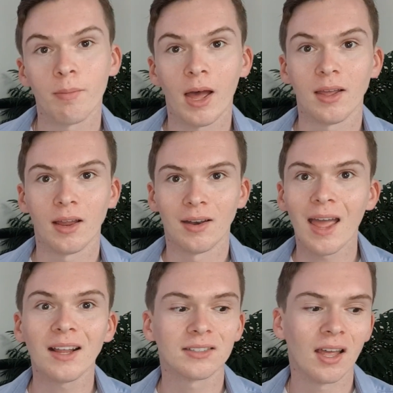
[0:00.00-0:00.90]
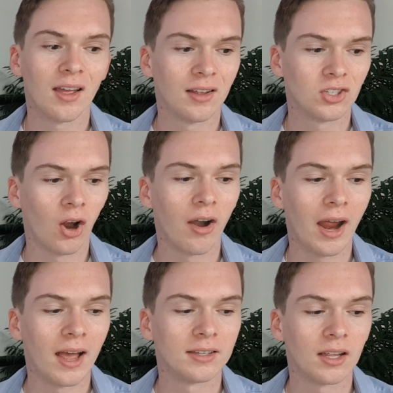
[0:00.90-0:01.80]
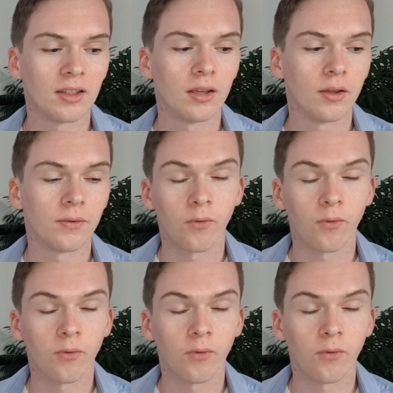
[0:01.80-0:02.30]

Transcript: My next chart is the